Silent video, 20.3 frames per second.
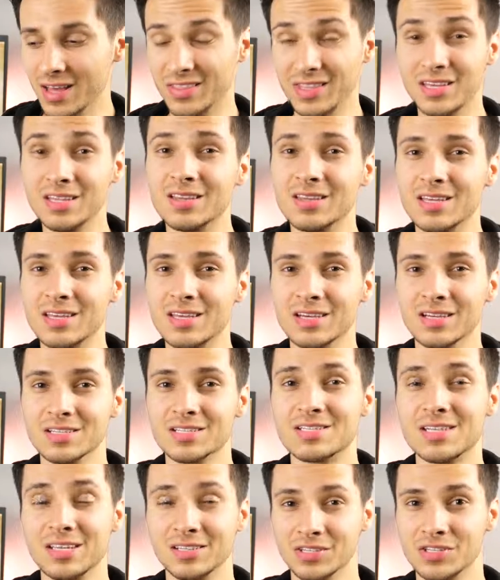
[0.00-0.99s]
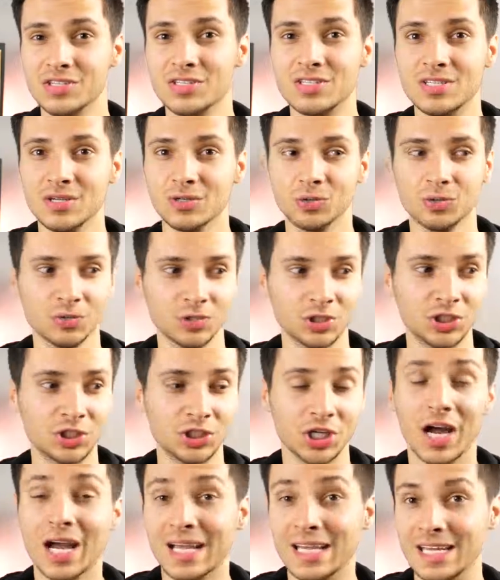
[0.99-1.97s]
I think the stainless steel
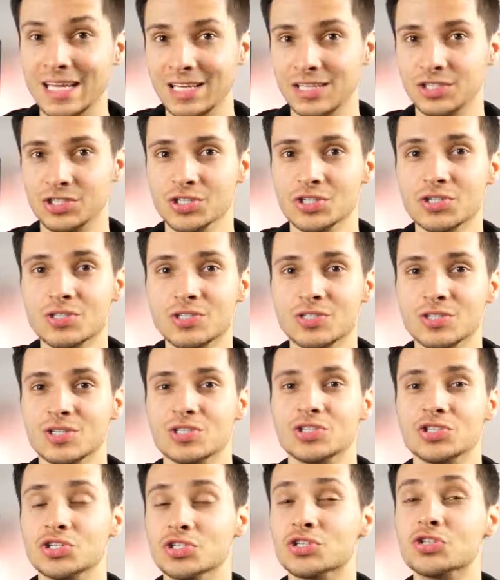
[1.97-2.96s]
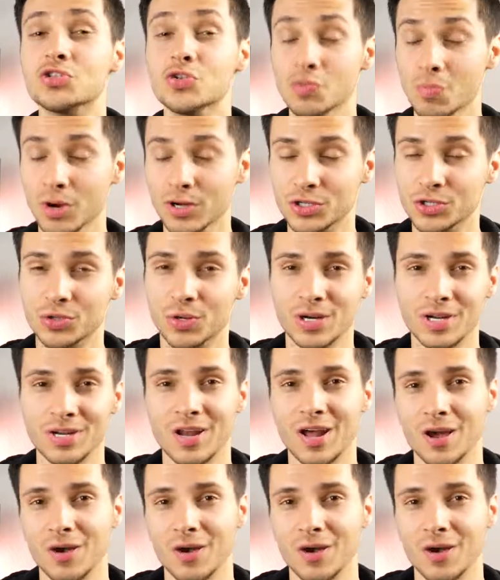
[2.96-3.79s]
shining it's just too much right